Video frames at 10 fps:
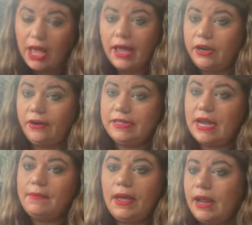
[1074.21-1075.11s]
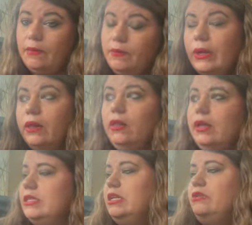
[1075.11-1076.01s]
I had a great time and I will
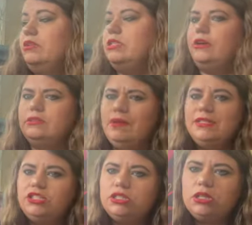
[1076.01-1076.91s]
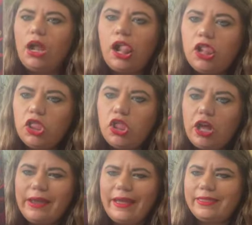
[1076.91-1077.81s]
continue the series. Plus, just
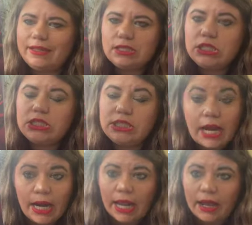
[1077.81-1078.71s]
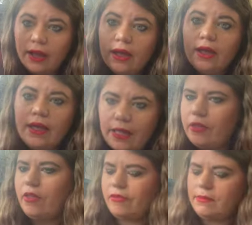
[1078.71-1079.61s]
look at that stunning
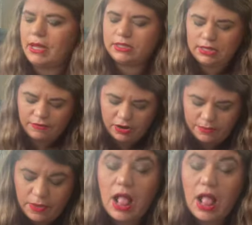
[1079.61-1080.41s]
Hello Lovely Box cover.